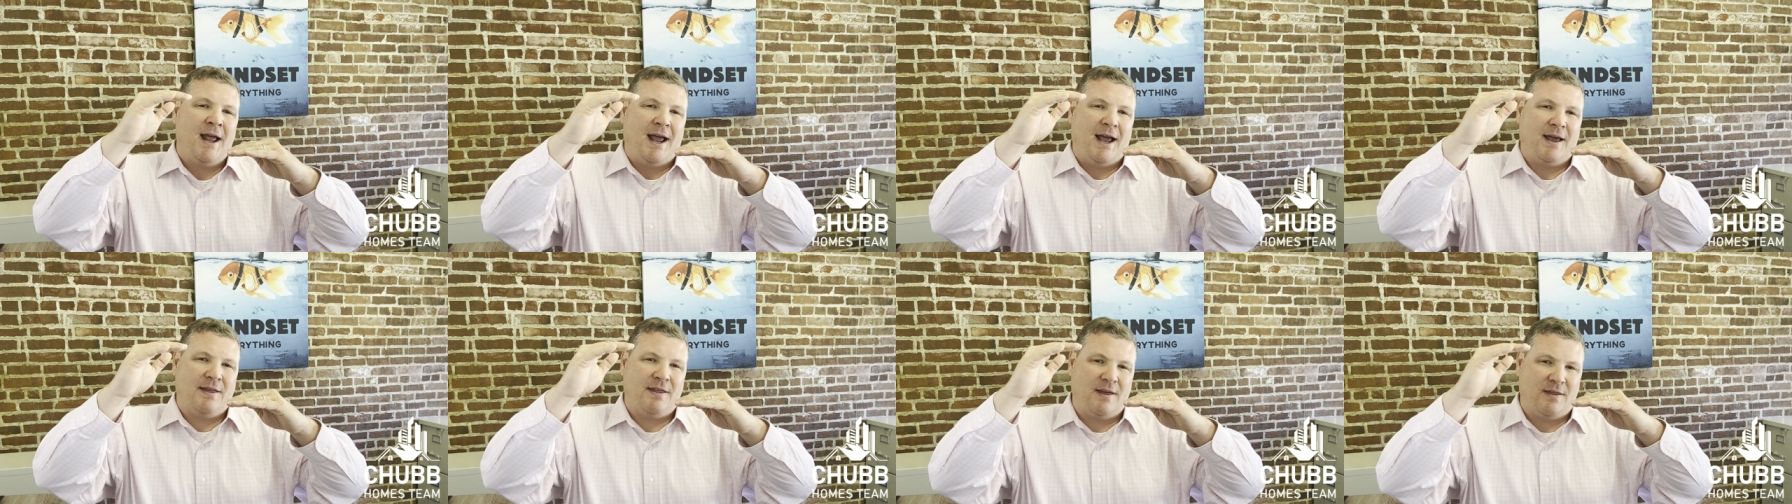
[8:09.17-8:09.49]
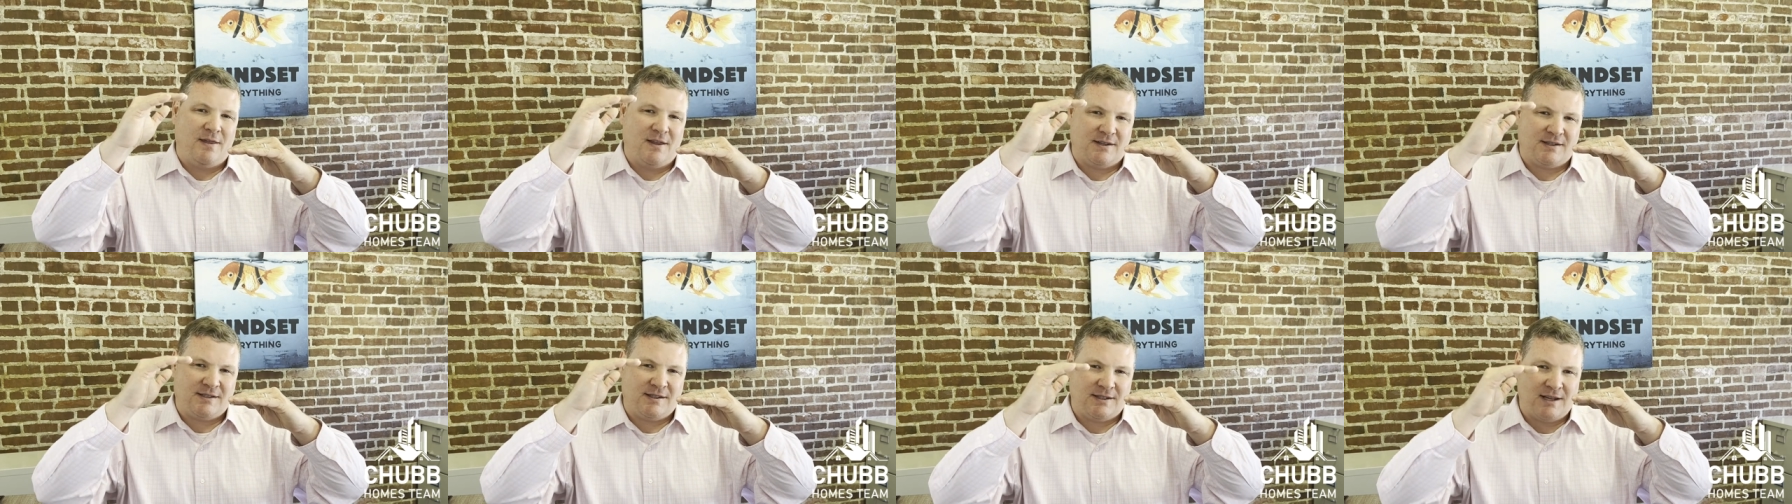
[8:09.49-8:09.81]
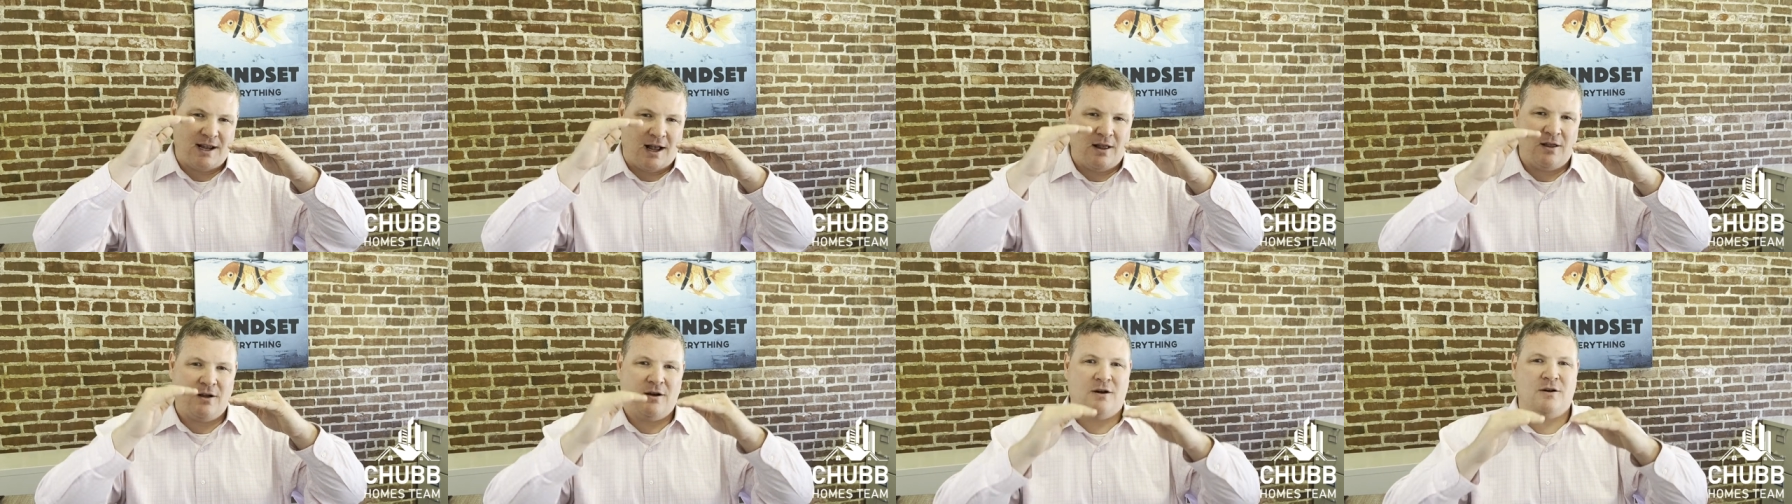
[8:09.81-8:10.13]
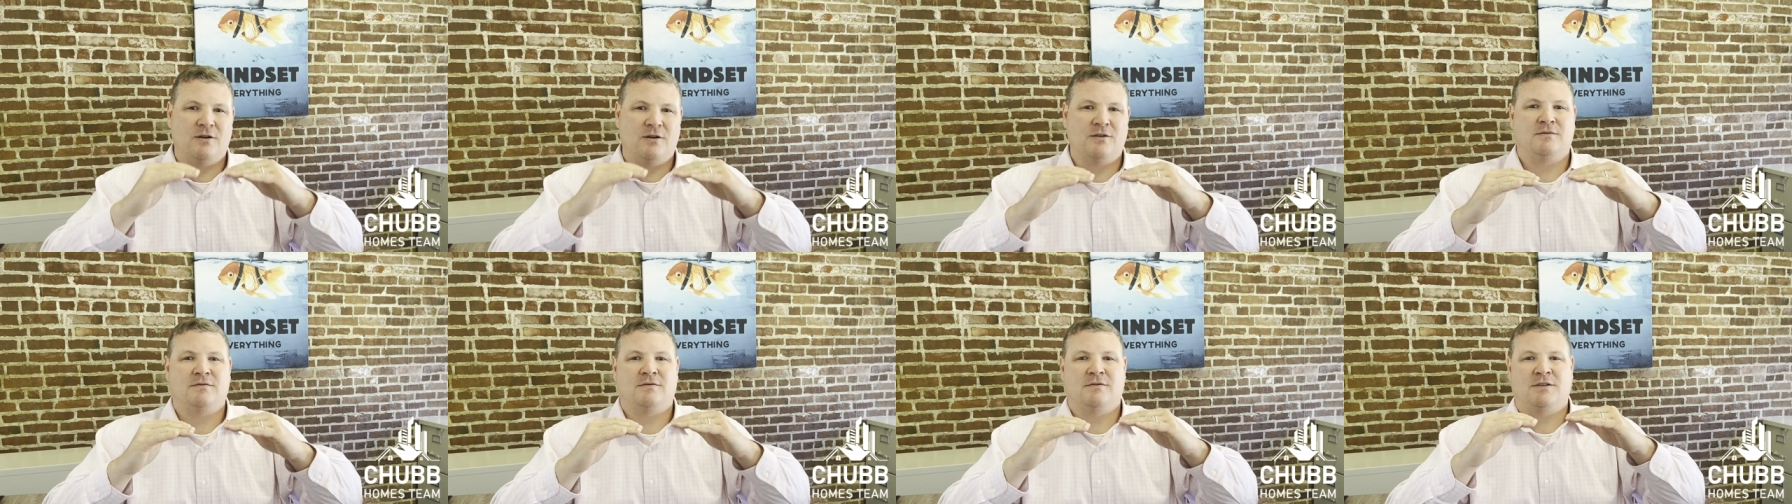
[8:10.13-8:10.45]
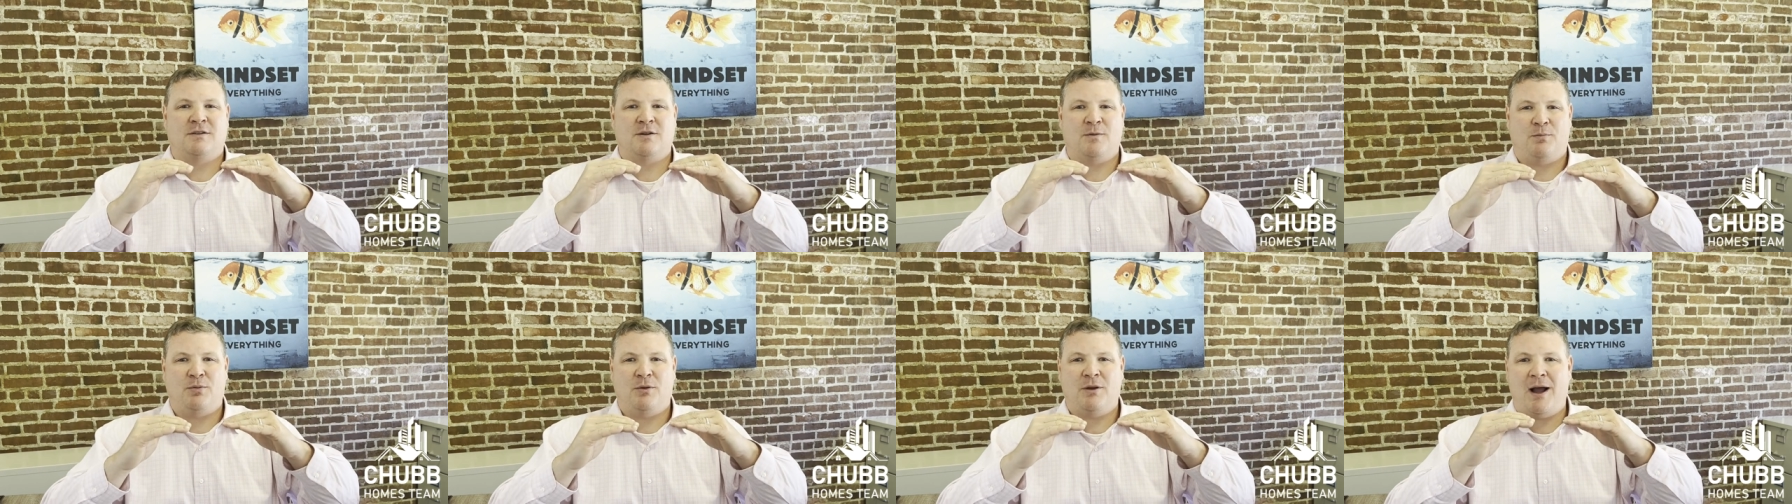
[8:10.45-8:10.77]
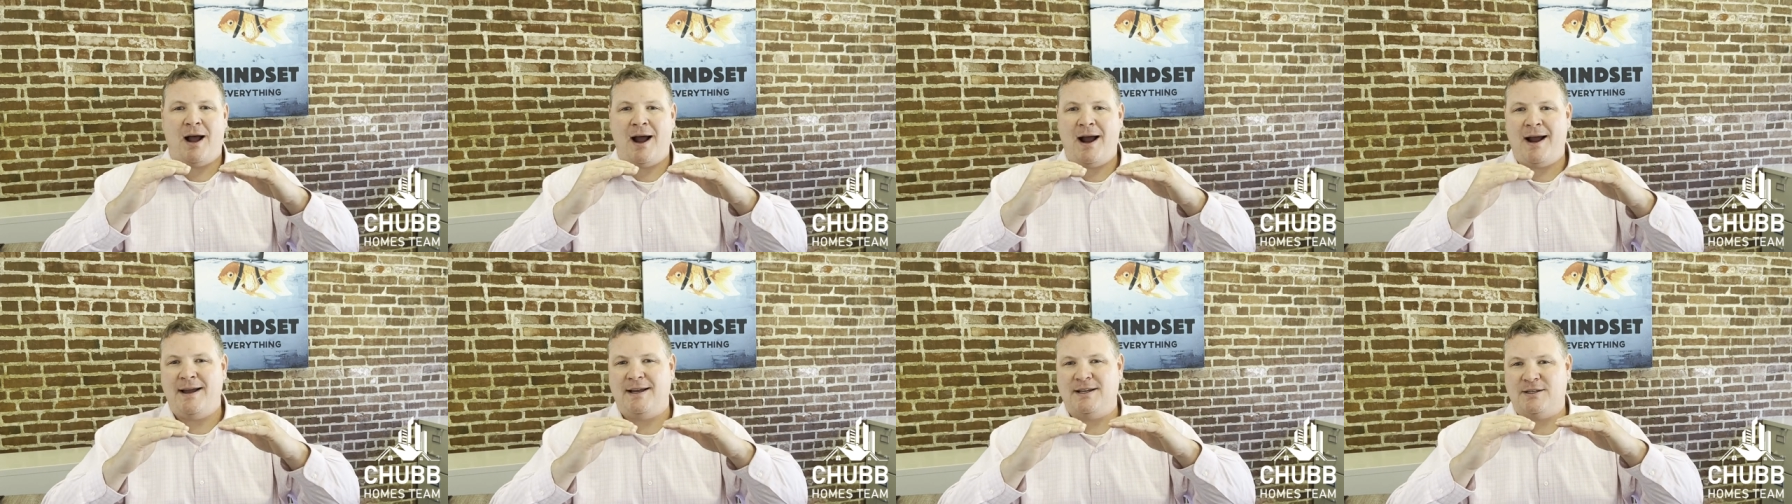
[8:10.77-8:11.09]
and then the seller
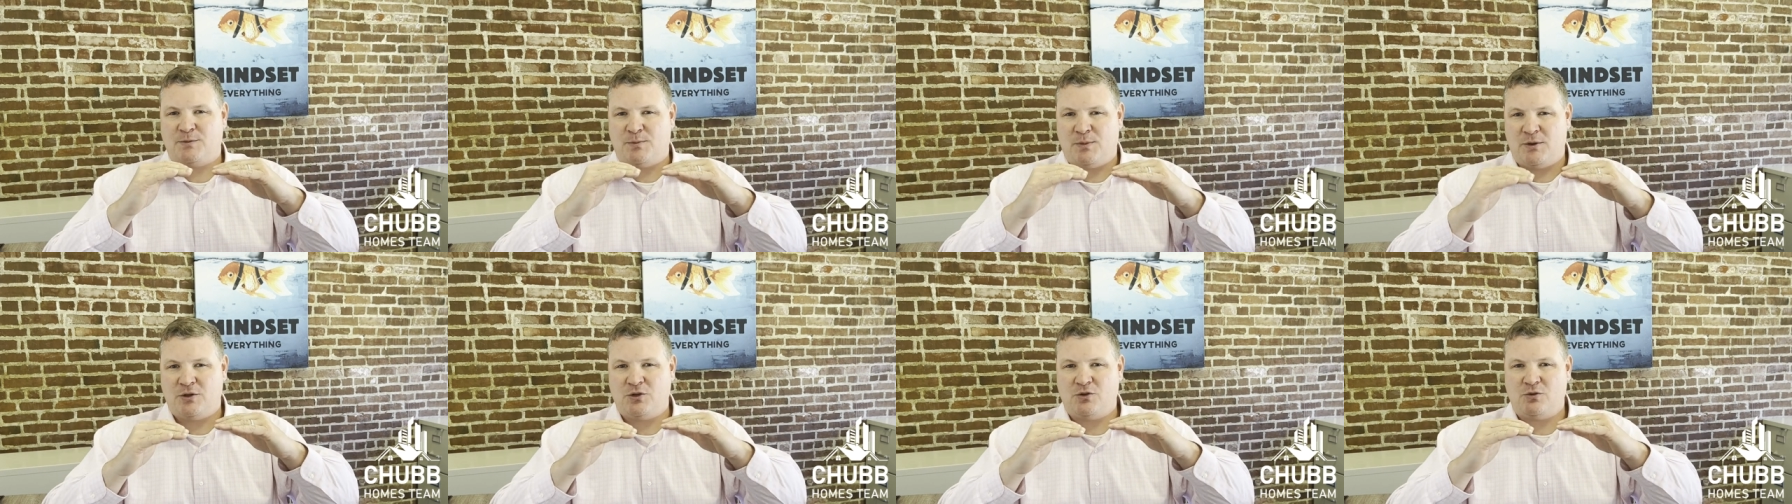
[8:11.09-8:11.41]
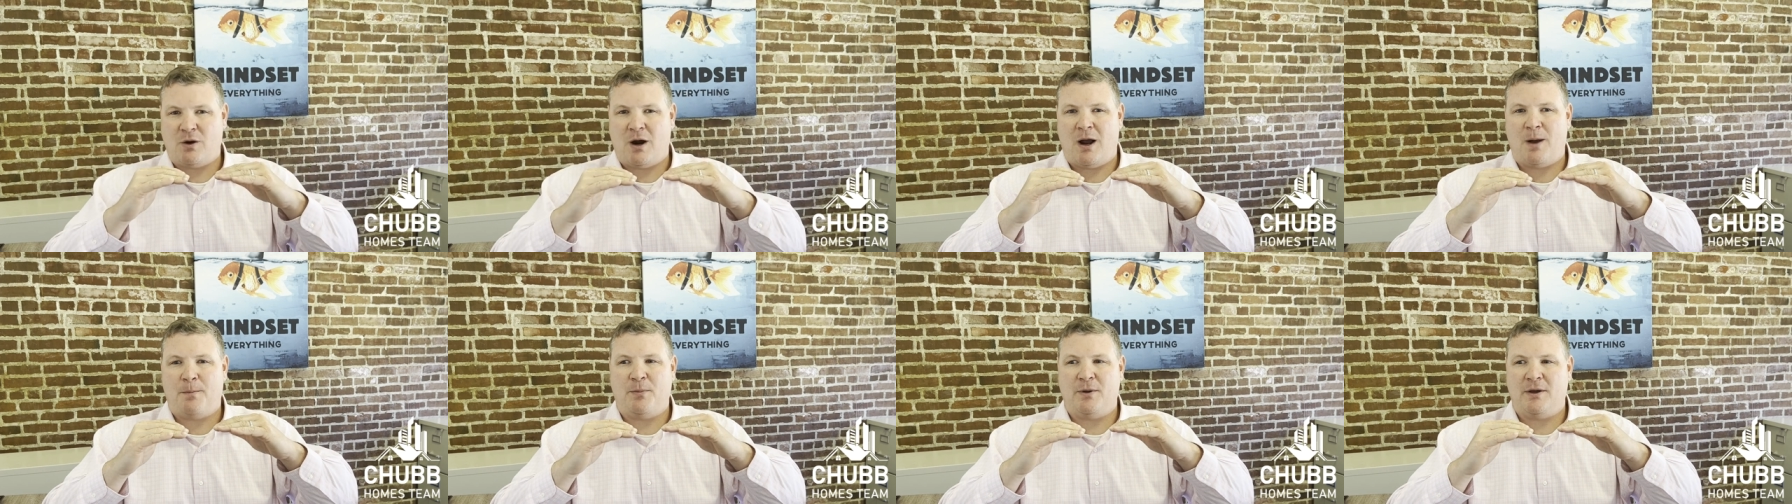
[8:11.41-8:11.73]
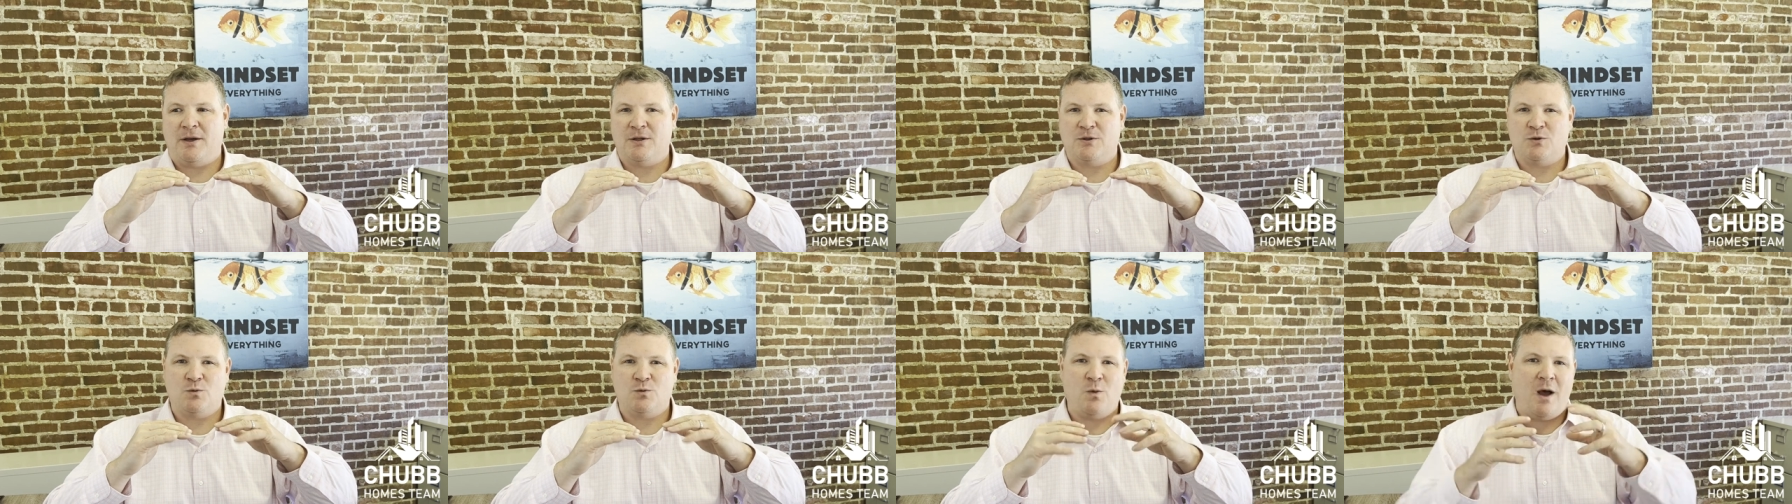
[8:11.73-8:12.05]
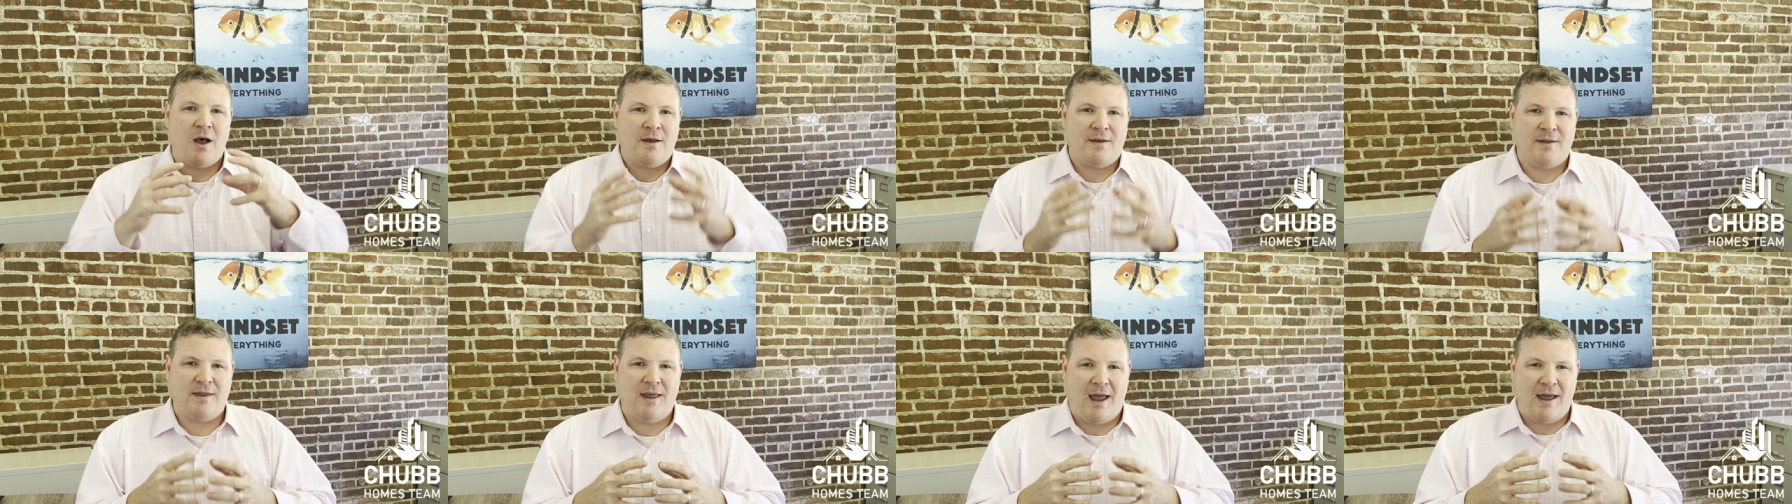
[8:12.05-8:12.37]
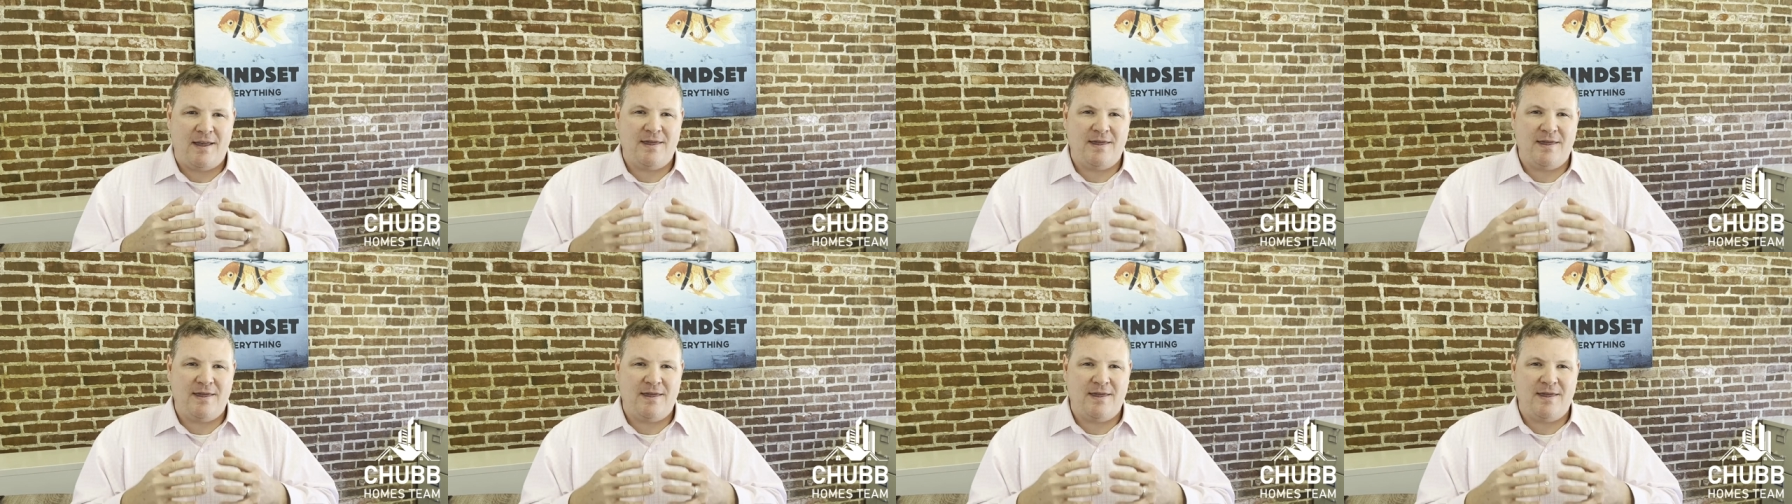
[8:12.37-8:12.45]
supply has been dropping as well.